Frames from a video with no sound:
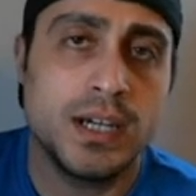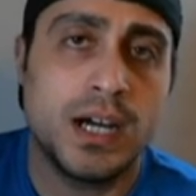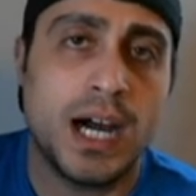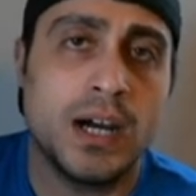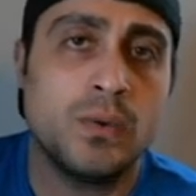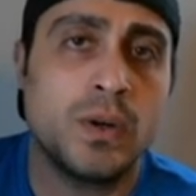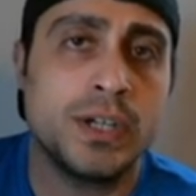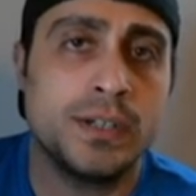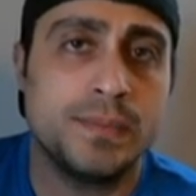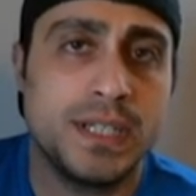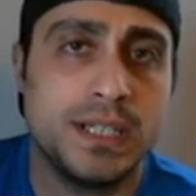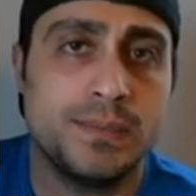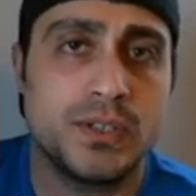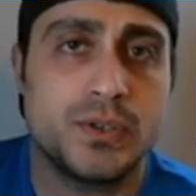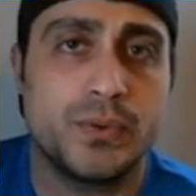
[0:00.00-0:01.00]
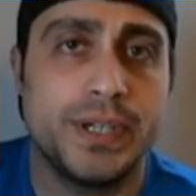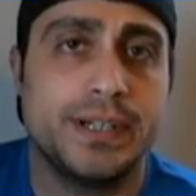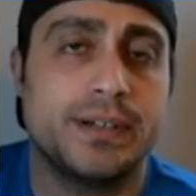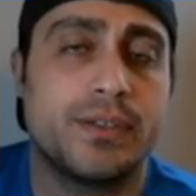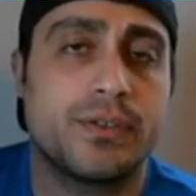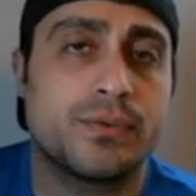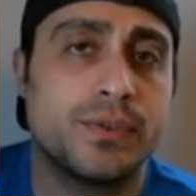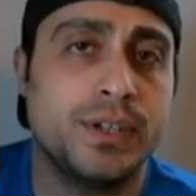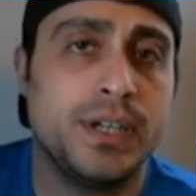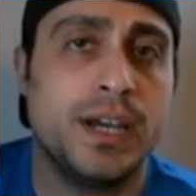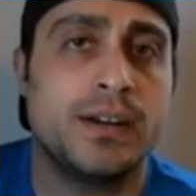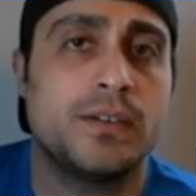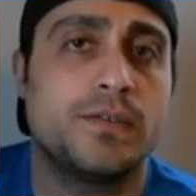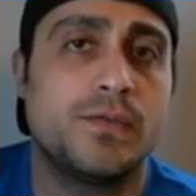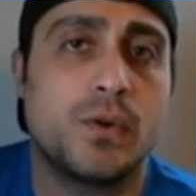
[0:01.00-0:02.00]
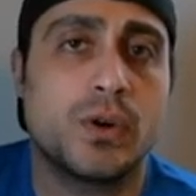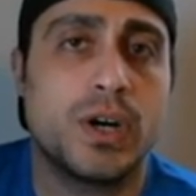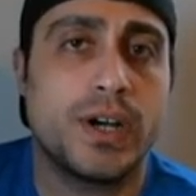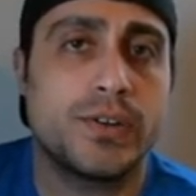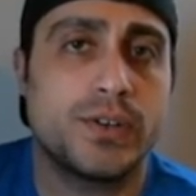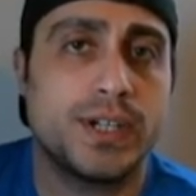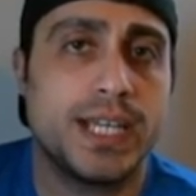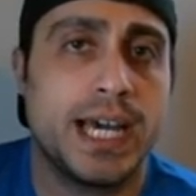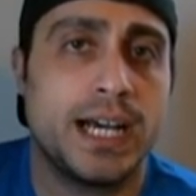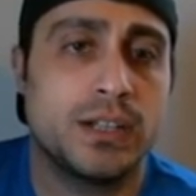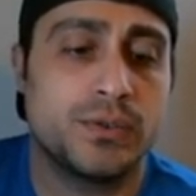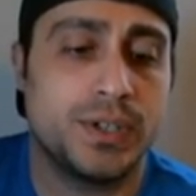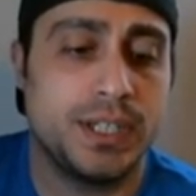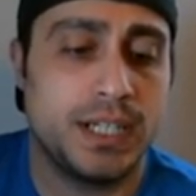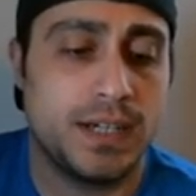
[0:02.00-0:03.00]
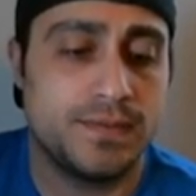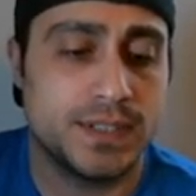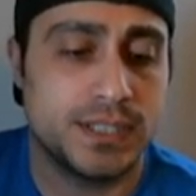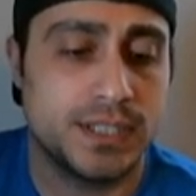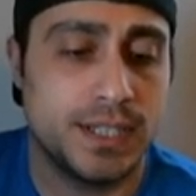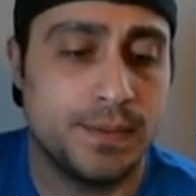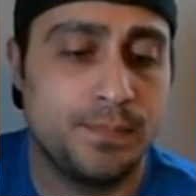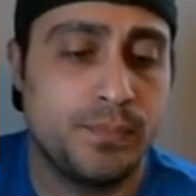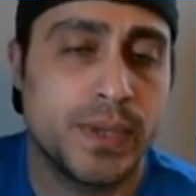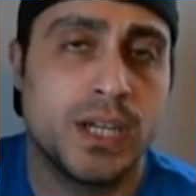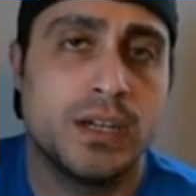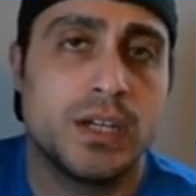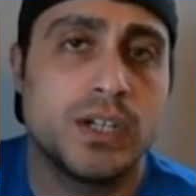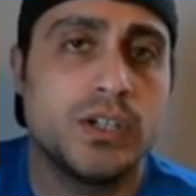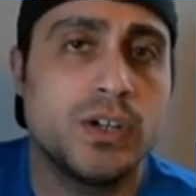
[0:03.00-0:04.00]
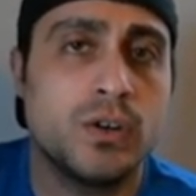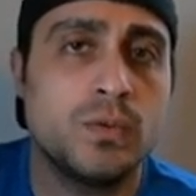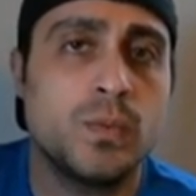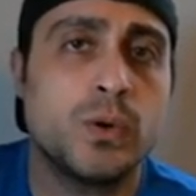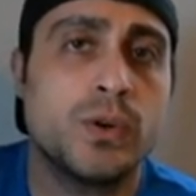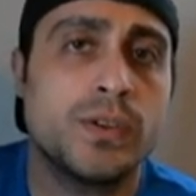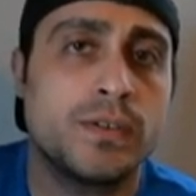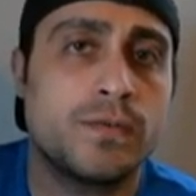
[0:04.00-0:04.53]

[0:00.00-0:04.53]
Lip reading: I want to be between a 300 and a 400 calorie deficit. No more than